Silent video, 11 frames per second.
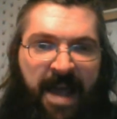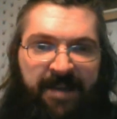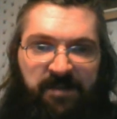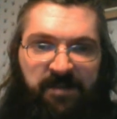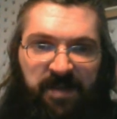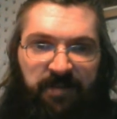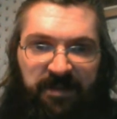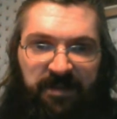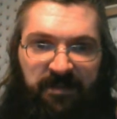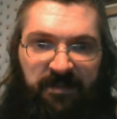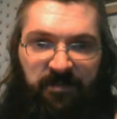ass a bit, but
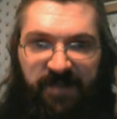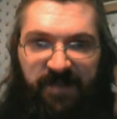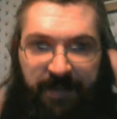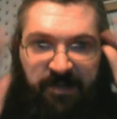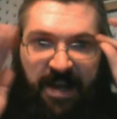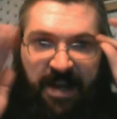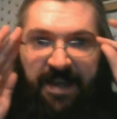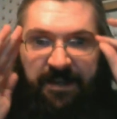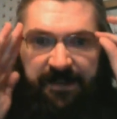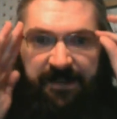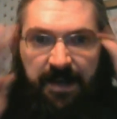the perception I get
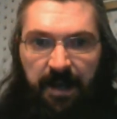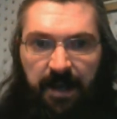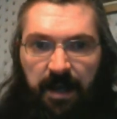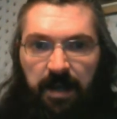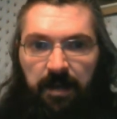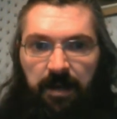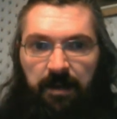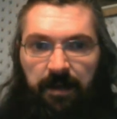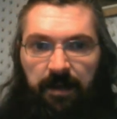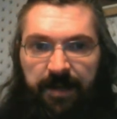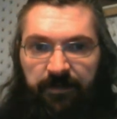is
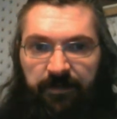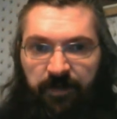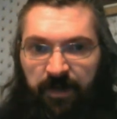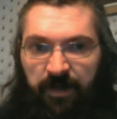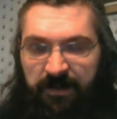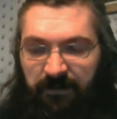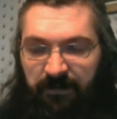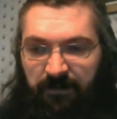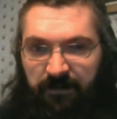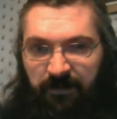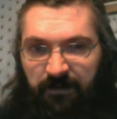like
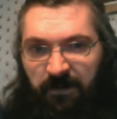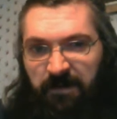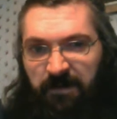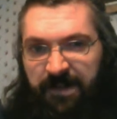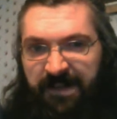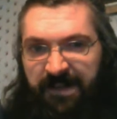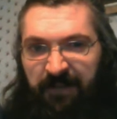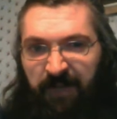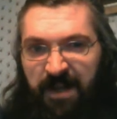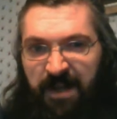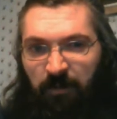they're instead of
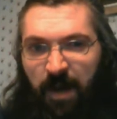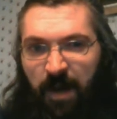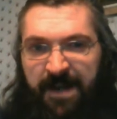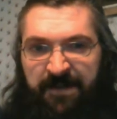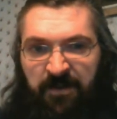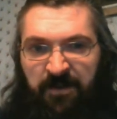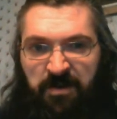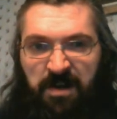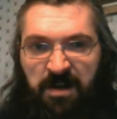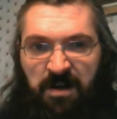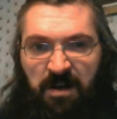like writing
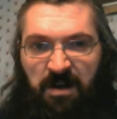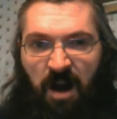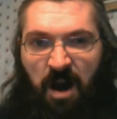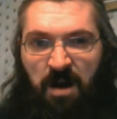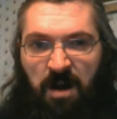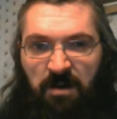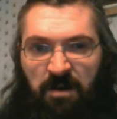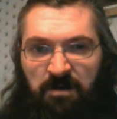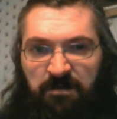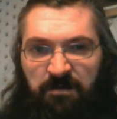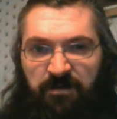their
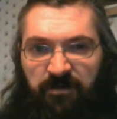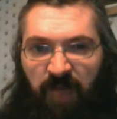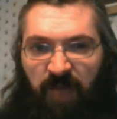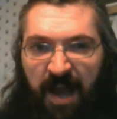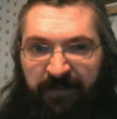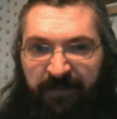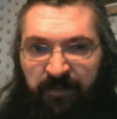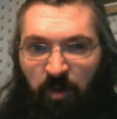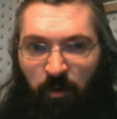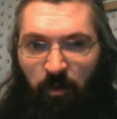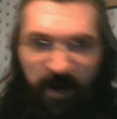car driving
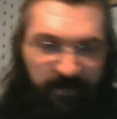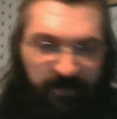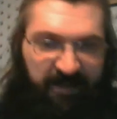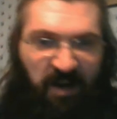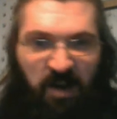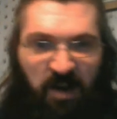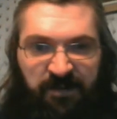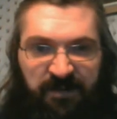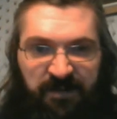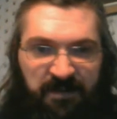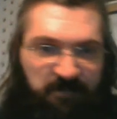program, like the car's the